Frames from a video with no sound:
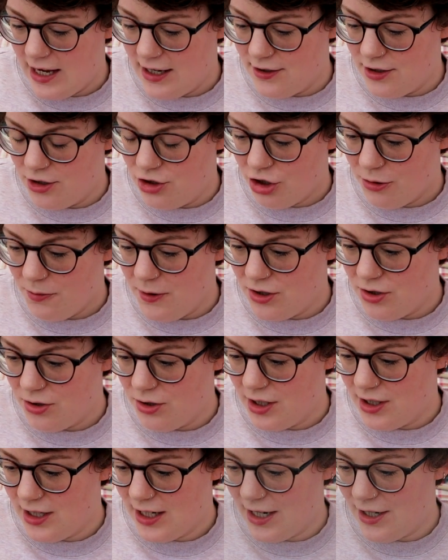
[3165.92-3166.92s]
And Dobby's
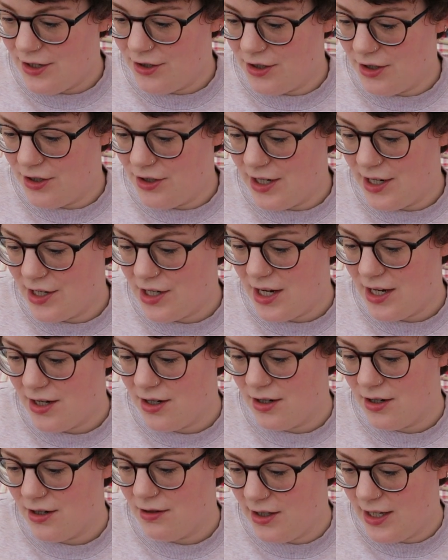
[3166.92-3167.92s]
hoodie cardigan.
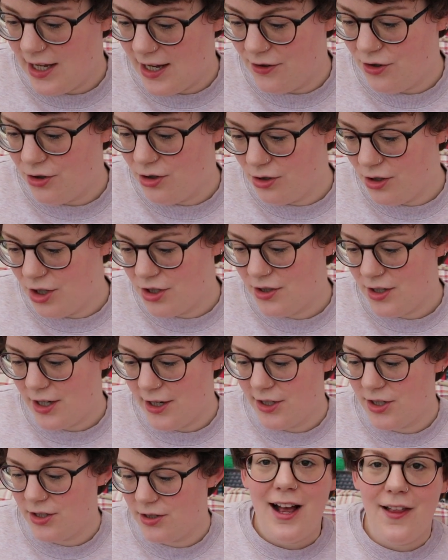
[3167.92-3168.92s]
Again, yeah, the colour's
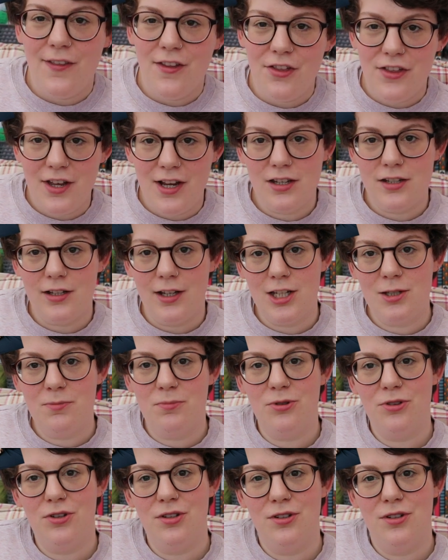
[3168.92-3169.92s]
nice and the thing's nice,
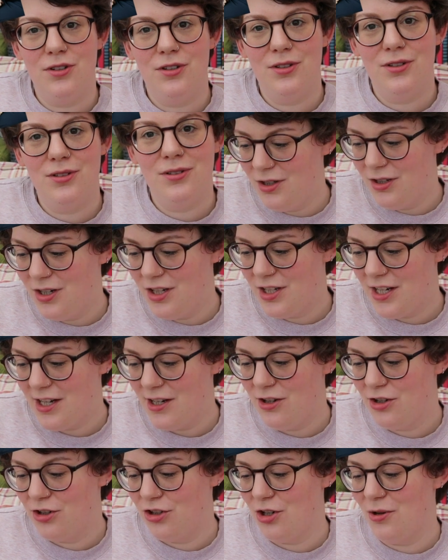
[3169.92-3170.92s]
but the
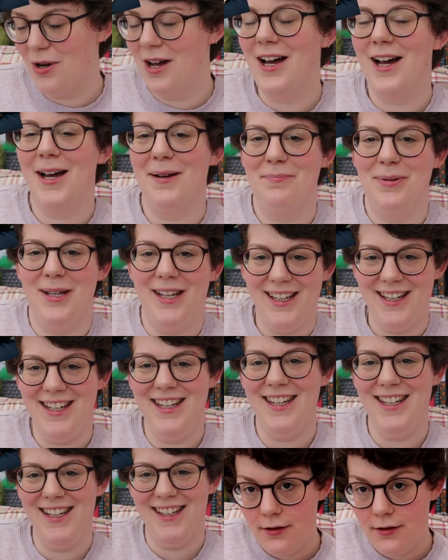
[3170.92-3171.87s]
designer's so happy.